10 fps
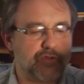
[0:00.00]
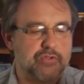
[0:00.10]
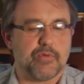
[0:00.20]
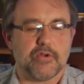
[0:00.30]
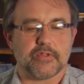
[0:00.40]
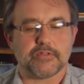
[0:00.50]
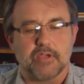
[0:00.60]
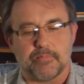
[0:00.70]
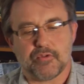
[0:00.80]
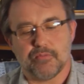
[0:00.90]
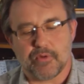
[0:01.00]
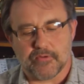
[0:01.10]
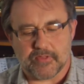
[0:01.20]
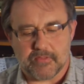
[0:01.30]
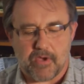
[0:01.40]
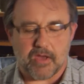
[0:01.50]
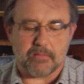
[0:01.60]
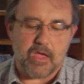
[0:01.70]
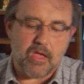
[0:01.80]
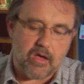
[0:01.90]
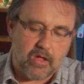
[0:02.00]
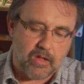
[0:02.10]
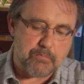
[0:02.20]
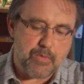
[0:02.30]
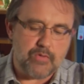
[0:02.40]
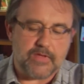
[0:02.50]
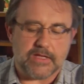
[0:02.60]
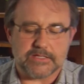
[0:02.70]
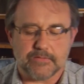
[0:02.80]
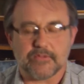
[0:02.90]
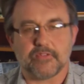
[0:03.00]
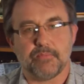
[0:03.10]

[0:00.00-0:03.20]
2 bars on top, 2 bars on the bottom, all moving at different